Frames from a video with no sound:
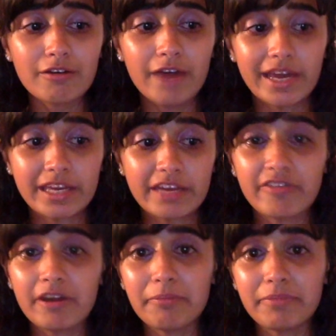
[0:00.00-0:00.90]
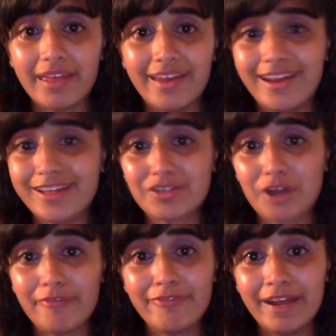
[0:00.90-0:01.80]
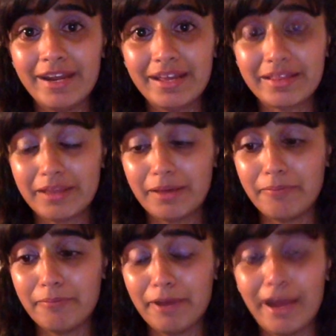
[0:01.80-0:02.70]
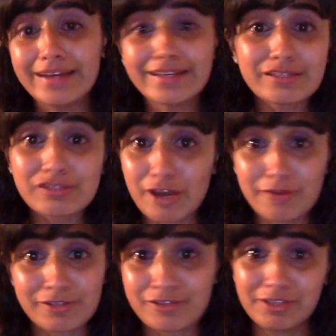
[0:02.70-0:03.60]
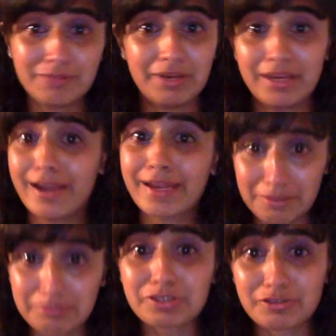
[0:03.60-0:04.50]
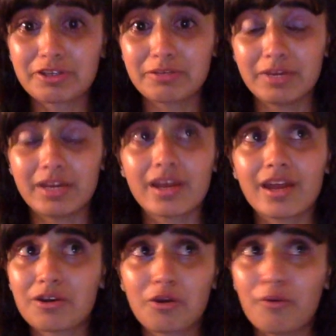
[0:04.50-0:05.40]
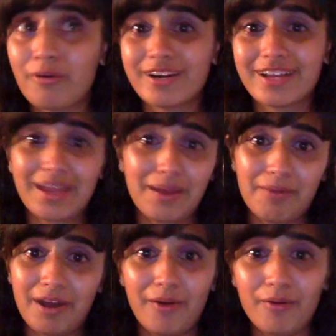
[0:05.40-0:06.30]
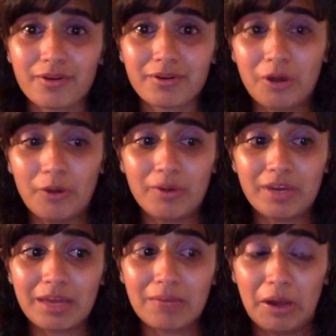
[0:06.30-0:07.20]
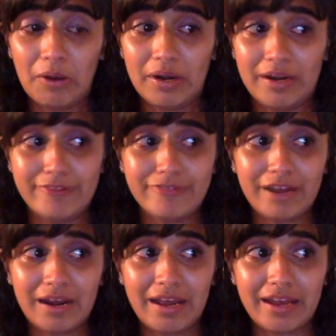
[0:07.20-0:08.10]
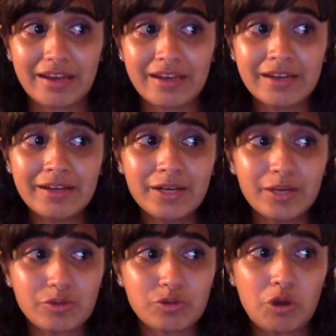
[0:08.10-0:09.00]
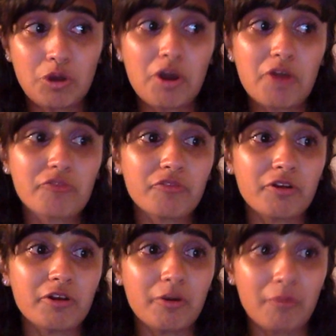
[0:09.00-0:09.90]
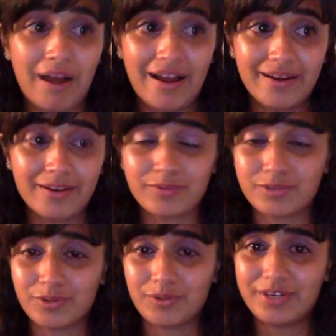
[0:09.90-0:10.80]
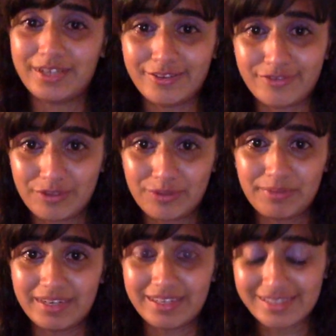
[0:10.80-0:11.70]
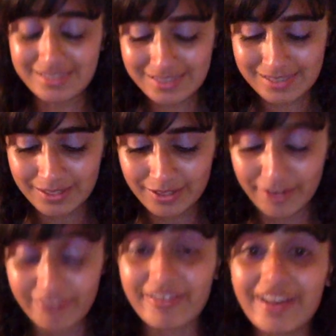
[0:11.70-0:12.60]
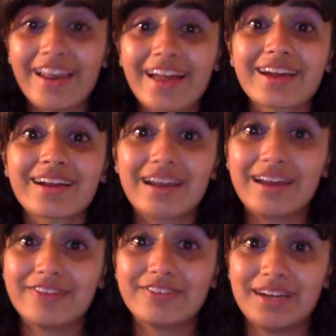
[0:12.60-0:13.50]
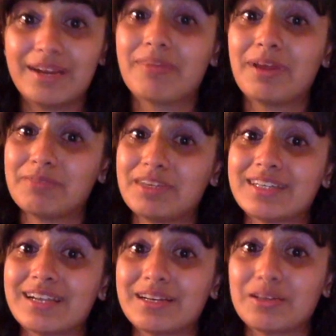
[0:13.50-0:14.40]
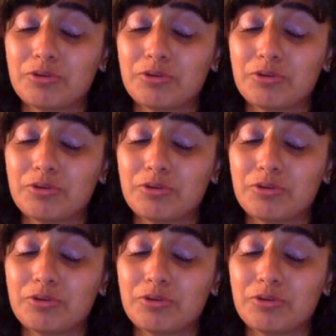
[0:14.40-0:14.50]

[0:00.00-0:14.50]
I gave up then. I stopped fighting them. I didn't stop screaming. I kept screaming, and no one came out. No one came out, and it felt like it was going on for a while. It was only a few minutes, and it felt like a lifetime, let me tell you.